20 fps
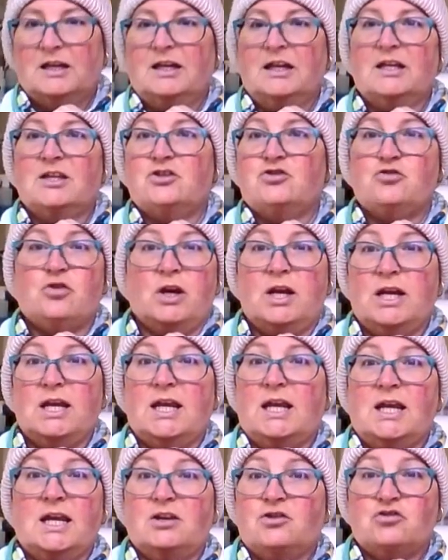He's
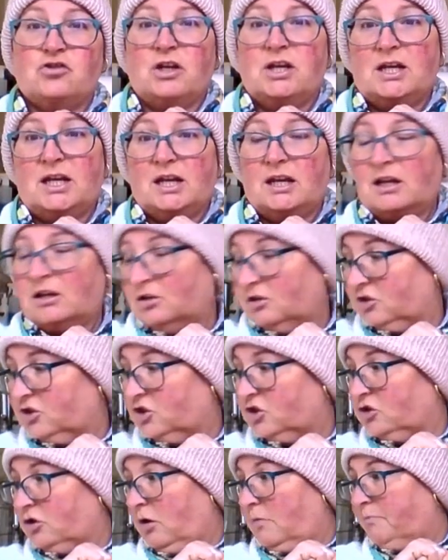drinking and drinking and not
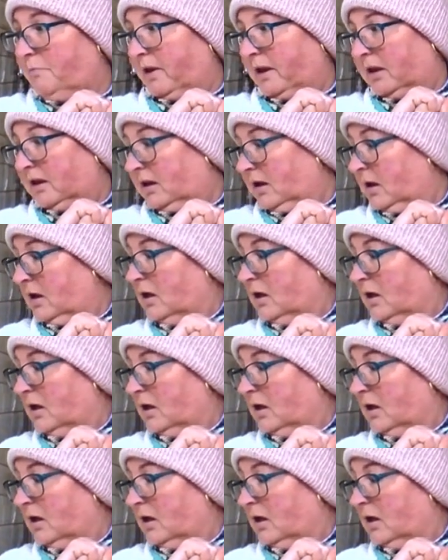stopping.